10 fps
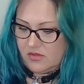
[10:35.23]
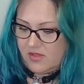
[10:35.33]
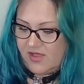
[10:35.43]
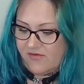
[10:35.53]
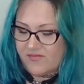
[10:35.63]

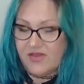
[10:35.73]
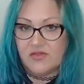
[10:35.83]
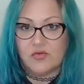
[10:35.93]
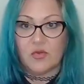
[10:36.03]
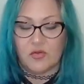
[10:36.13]
have my
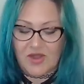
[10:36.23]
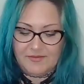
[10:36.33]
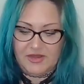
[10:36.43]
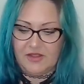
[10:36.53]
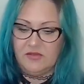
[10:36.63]
short, crappy
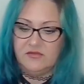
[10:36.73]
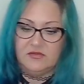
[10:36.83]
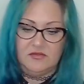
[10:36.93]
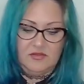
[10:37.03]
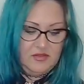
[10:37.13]
nails
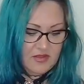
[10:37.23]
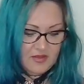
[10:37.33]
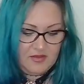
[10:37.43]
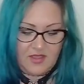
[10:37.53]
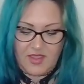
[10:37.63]

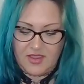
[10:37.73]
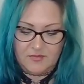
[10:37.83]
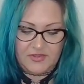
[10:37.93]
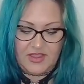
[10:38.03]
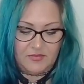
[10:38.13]
and
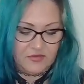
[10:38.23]
be able